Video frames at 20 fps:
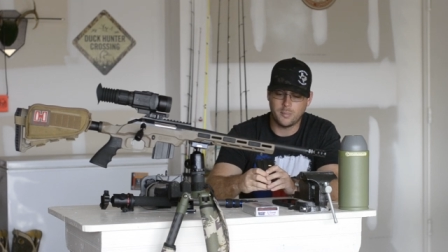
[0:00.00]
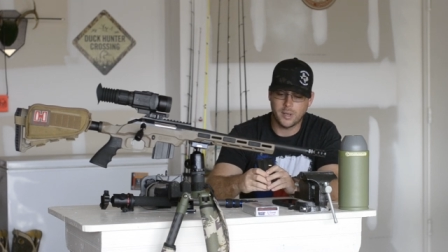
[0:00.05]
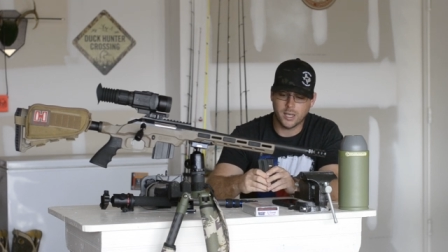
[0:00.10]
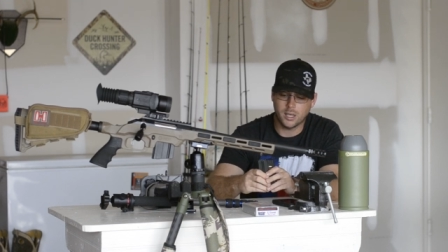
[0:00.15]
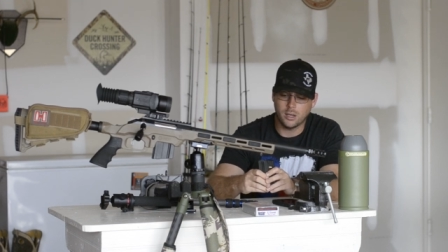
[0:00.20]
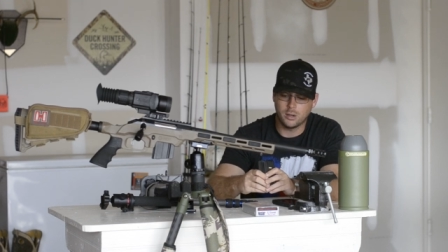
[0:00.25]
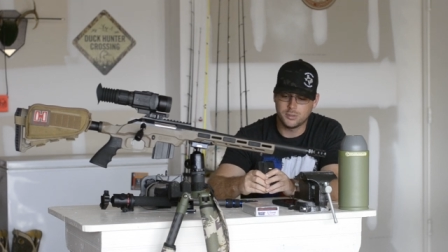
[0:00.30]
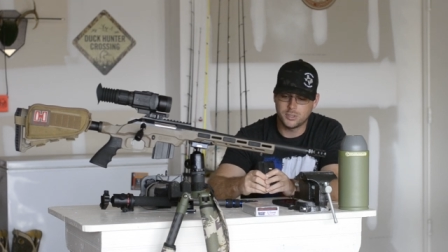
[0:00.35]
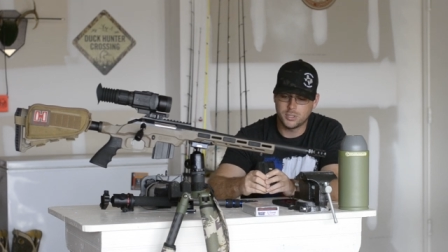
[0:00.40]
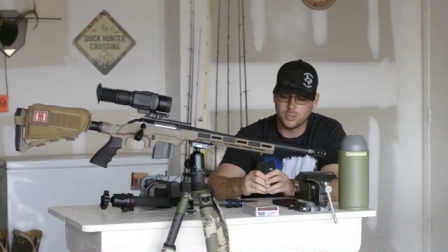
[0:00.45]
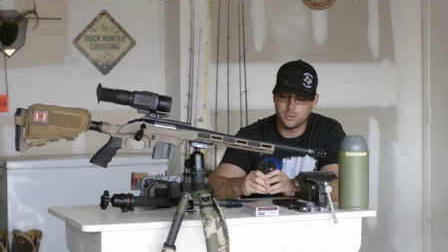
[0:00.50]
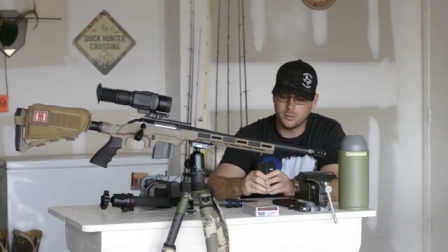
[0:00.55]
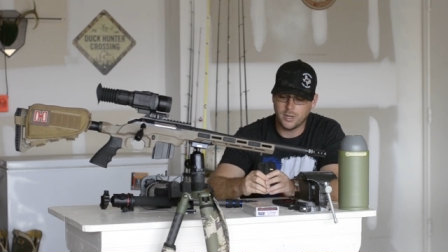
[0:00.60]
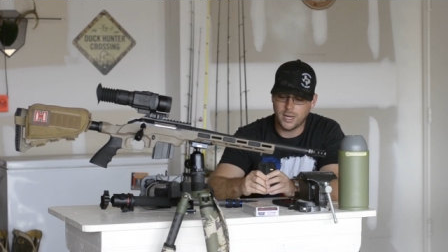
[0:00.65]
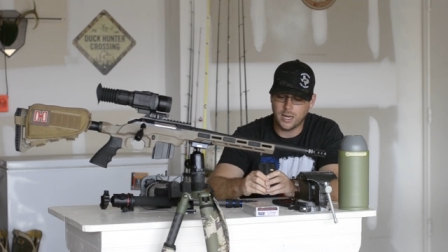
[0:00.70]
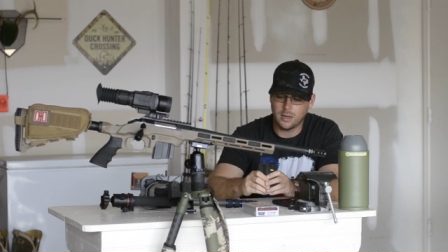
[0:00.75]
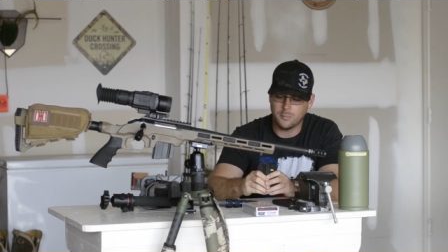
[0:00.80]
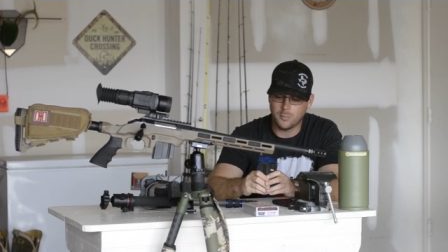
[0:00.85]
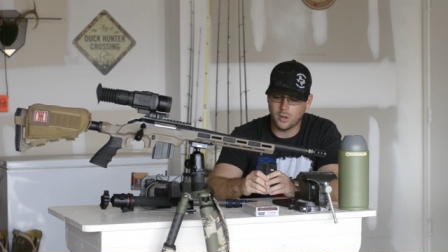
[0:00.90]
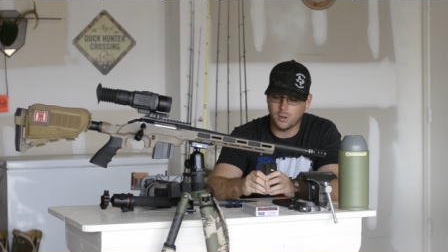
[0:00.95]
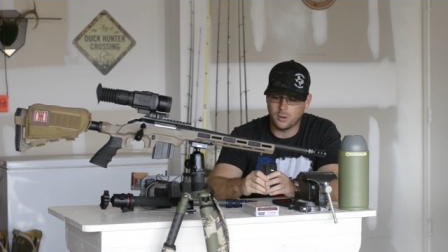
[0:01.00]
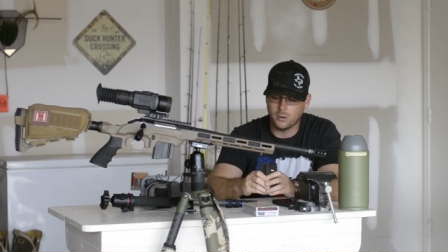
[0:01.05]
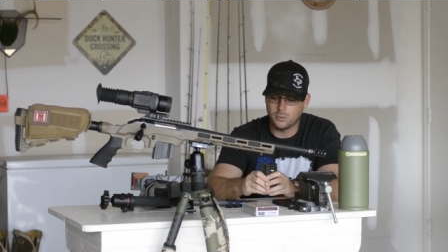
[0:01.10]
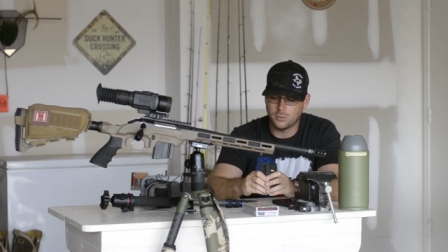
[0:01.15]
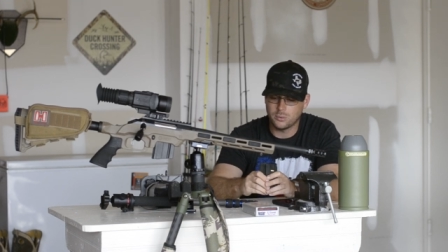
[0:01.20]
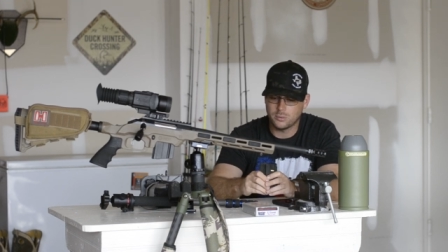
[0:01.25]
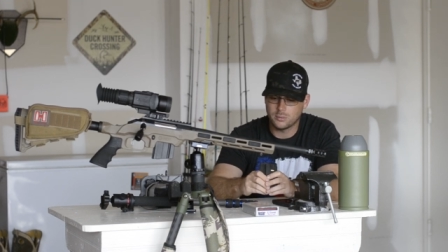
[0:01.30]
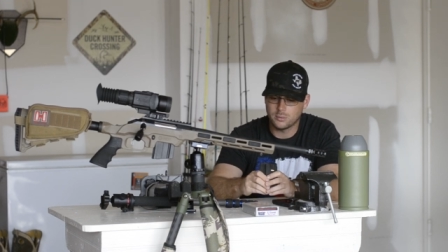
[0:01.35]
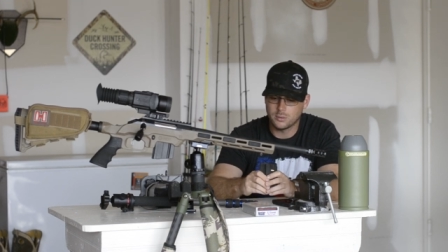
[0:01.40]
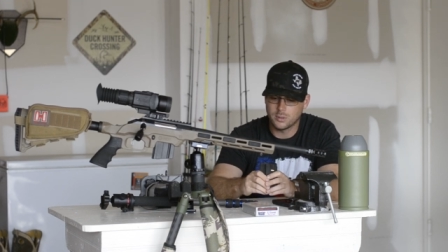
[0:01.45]
right now my go-to
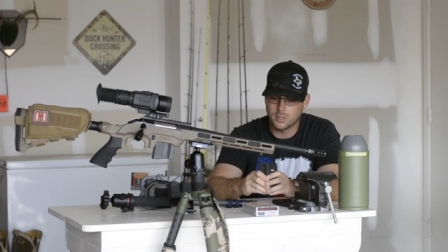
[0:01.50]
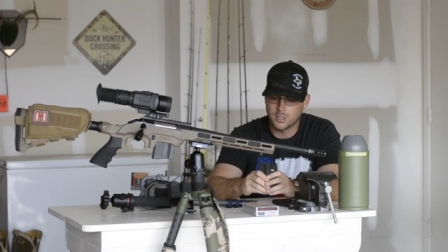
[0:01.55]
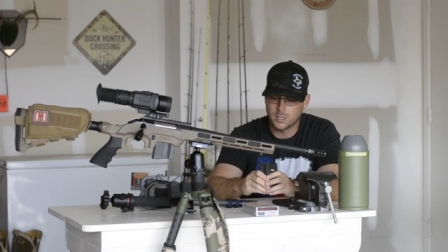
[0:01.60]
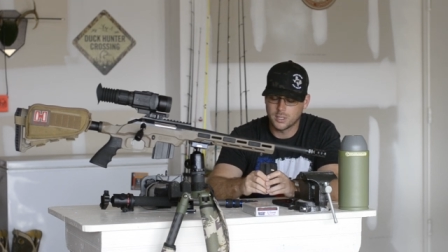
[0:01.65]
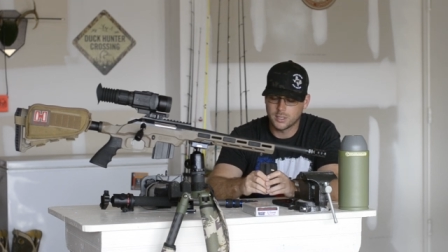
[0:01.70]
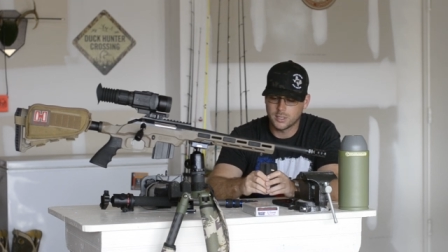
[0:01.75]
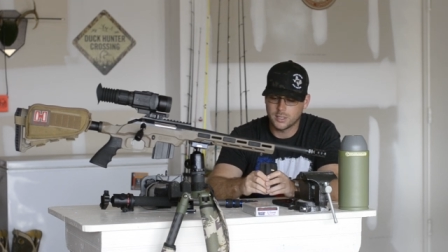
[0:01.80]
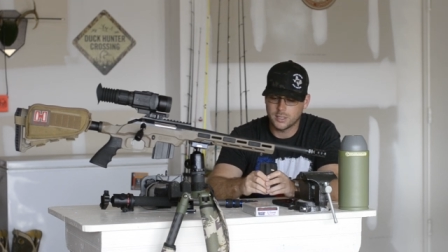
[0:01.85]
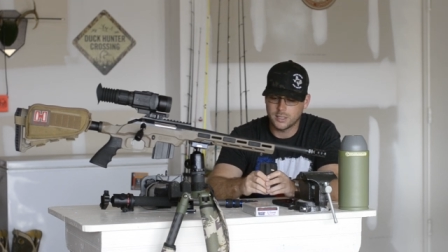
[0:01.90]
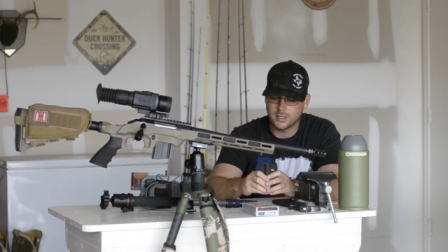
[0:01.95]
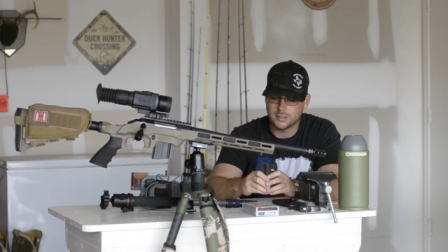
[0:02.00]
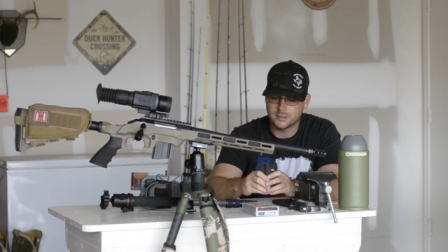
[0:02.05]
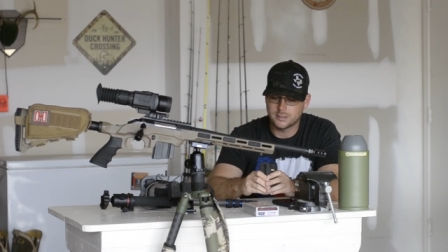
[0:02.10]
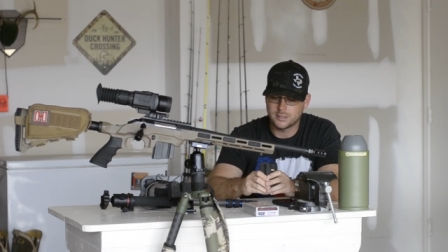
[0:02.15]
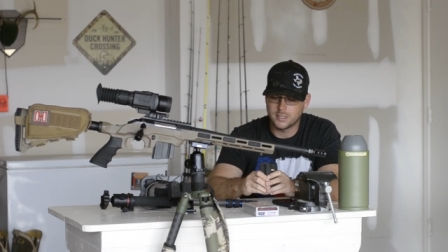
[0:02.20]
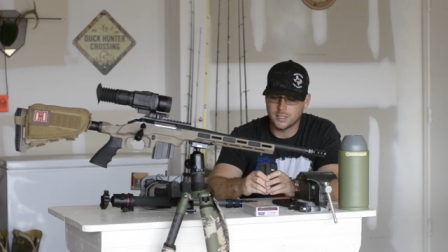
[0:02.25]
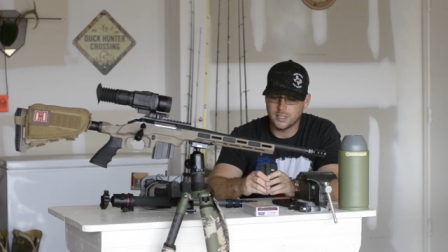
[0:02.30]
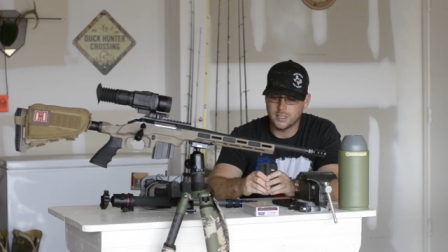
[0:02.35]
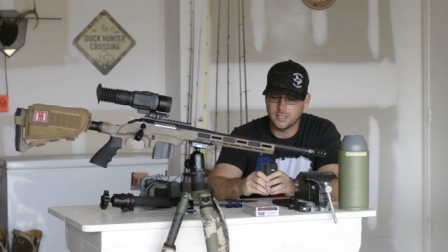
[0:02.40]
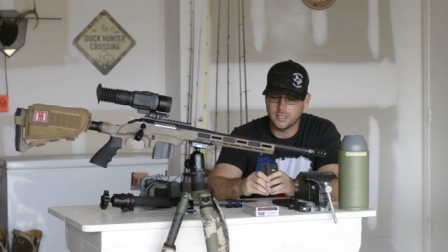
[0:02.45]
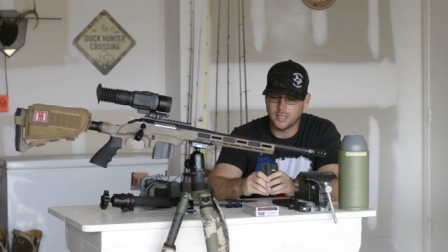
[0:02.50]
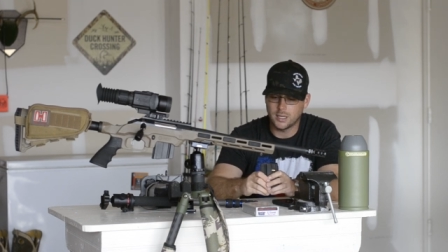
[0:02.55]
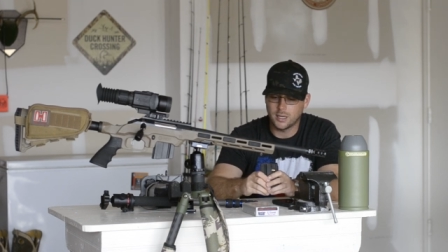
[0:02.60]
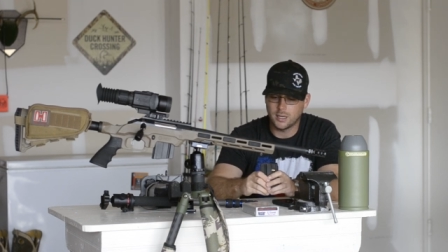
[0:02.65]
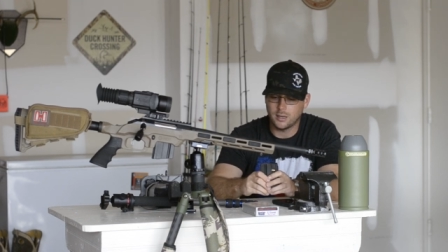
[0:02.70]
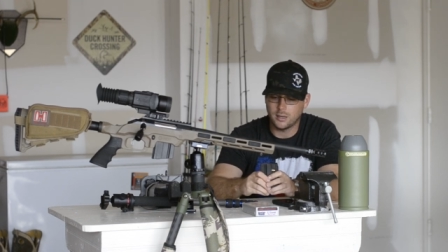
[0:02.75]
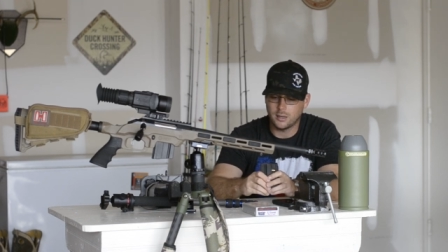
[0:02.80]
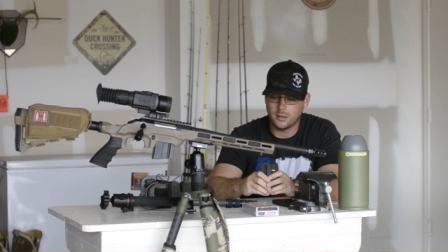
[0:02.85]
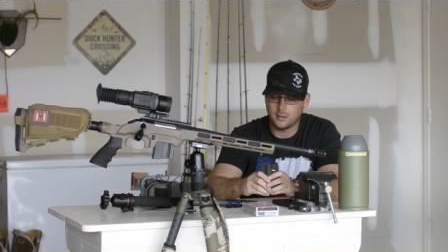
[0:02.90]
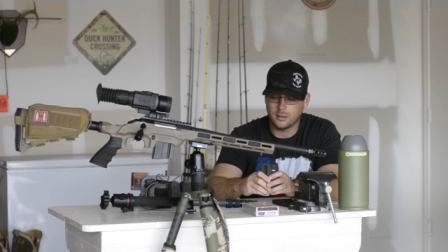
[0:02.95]
ammo is
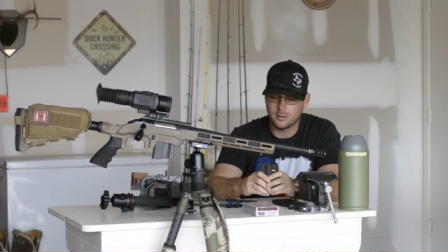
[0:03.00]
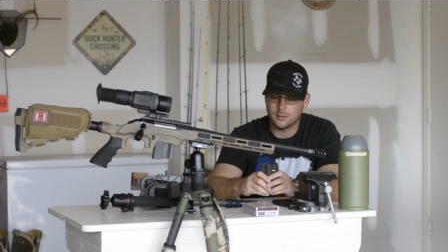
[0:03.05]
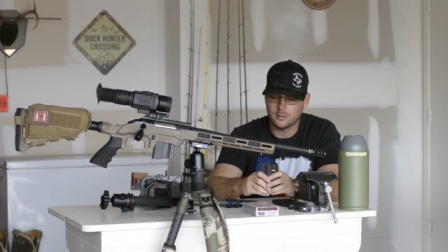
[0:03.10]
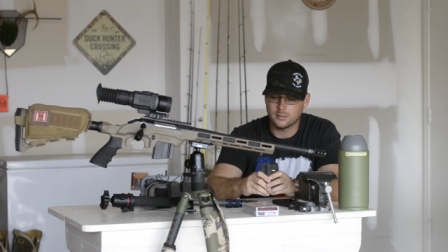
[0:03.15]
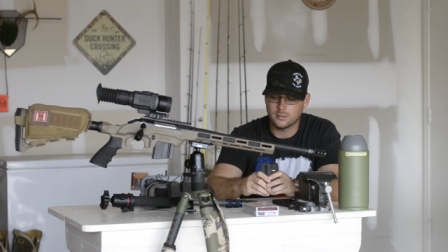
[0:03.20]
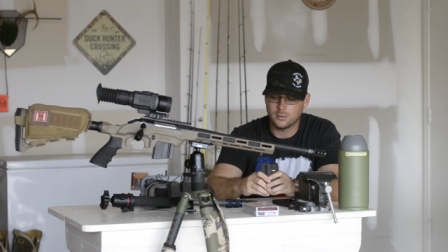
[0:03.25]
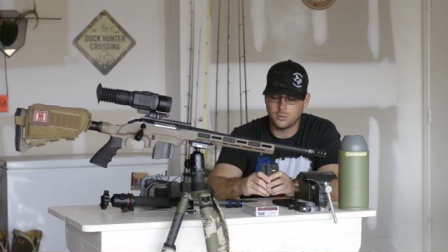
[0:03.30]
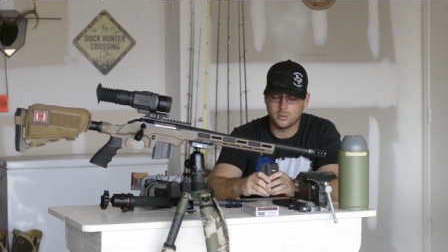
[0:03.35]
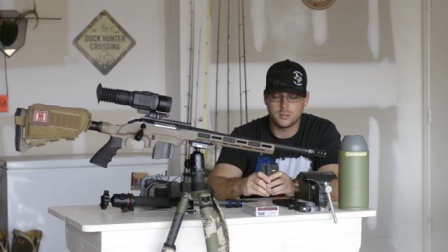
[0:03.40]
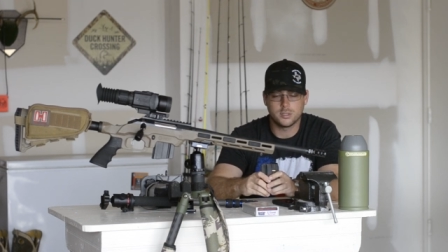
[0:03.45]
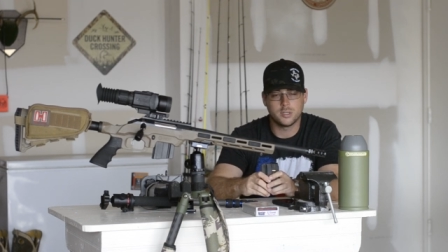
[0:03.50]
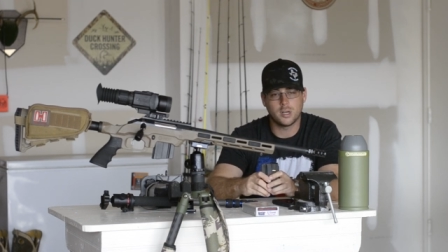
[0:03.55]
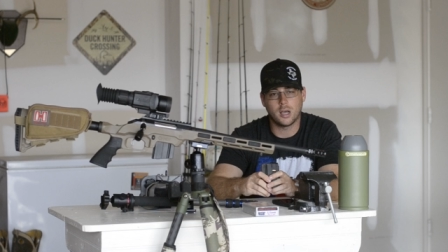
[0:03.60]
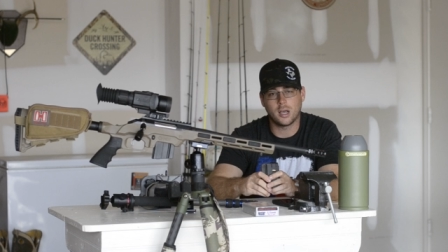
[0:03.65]
the uh,